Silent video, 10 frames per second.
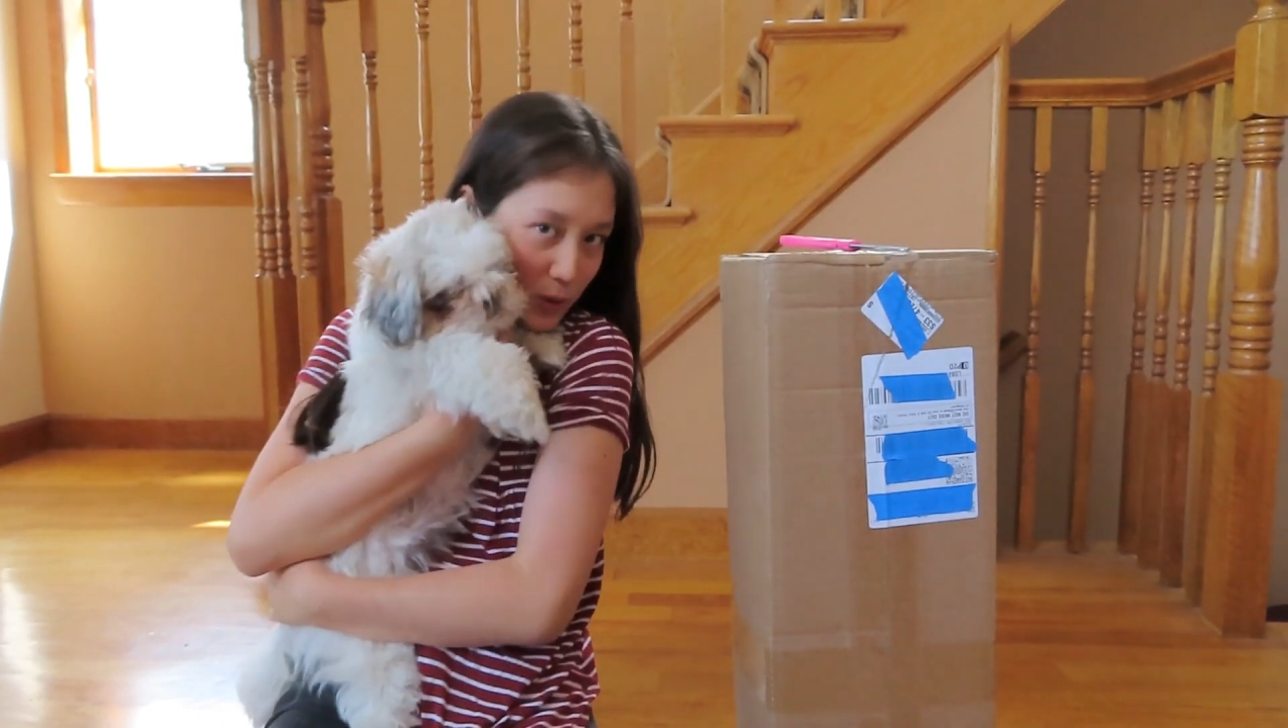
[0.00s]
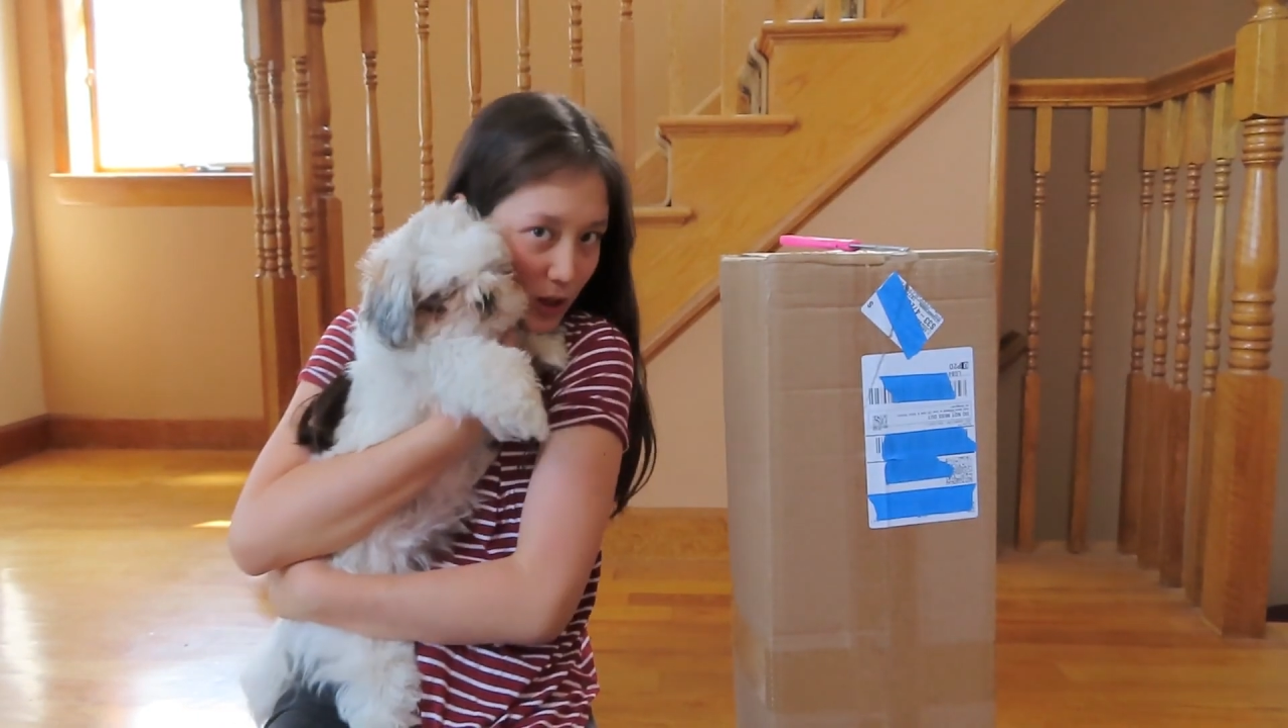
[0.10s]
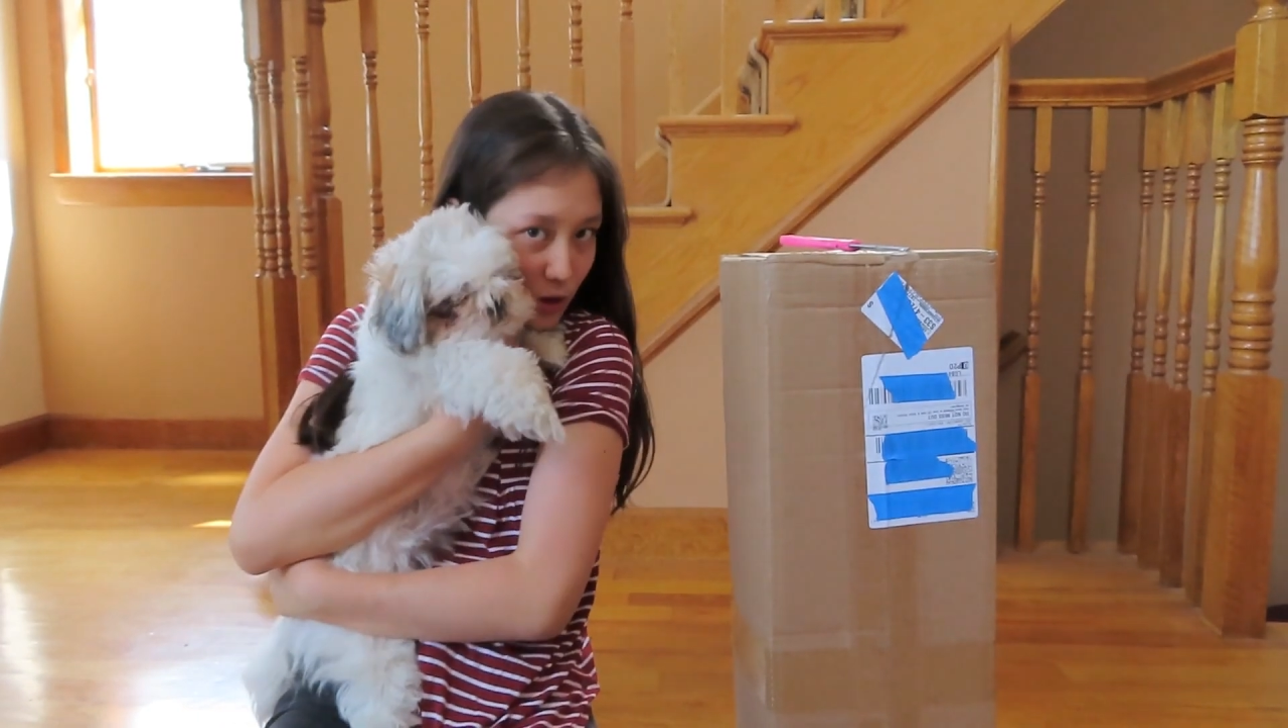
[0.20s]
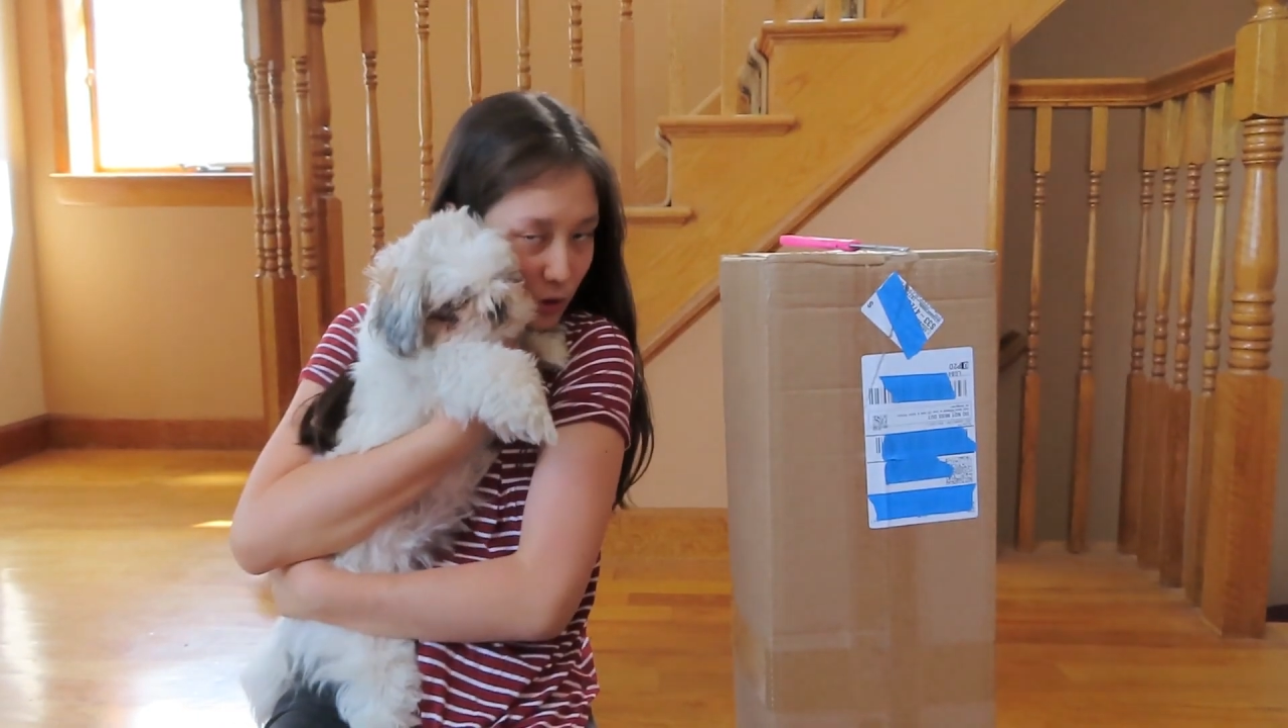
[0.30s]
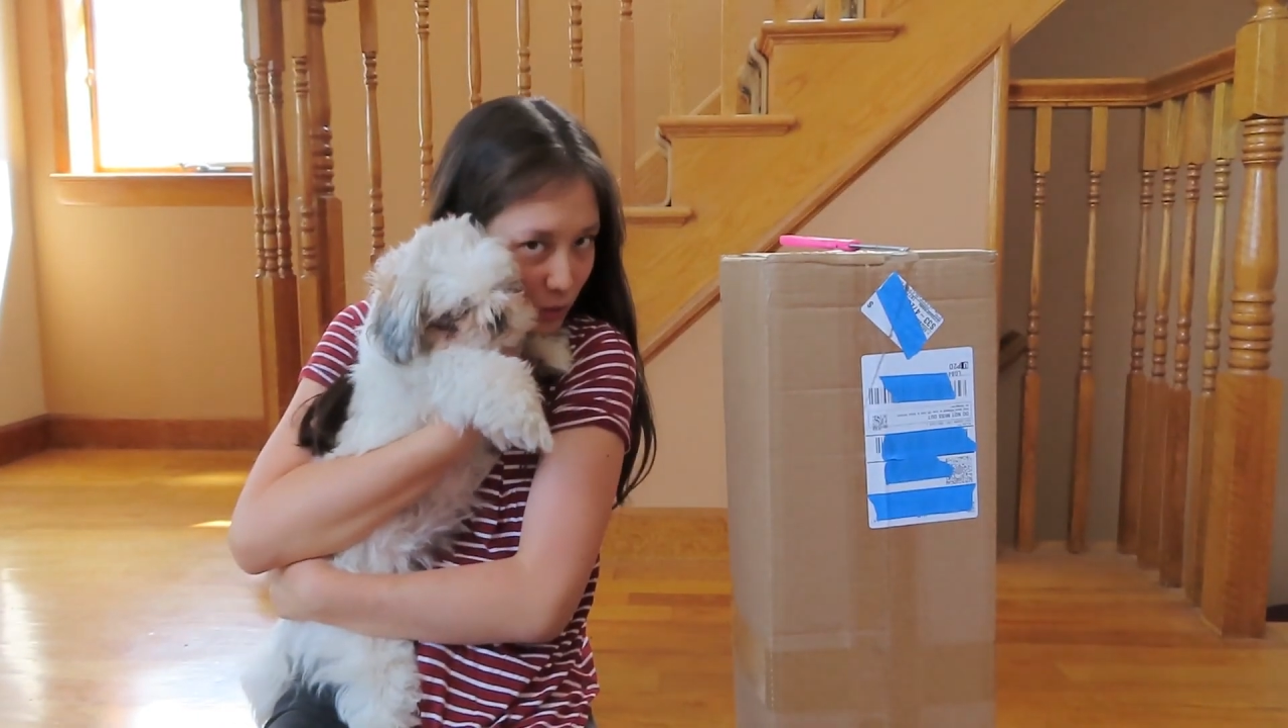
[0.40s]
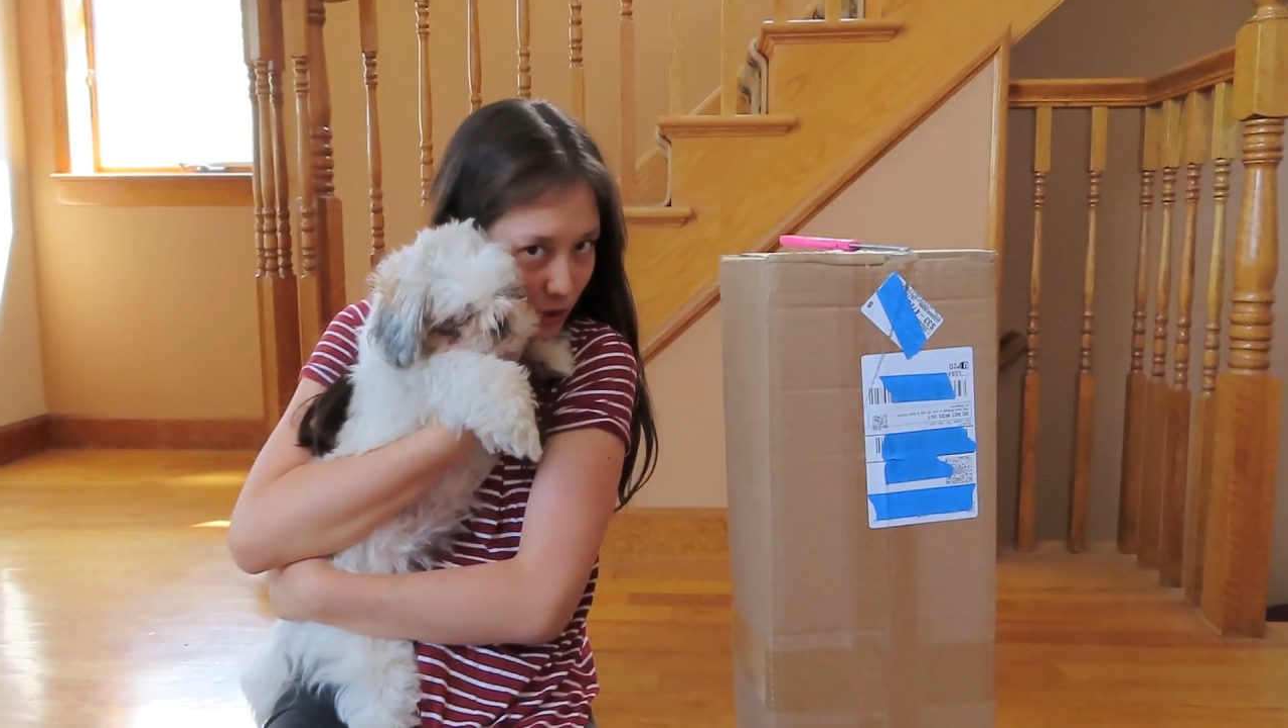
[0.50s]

but I don't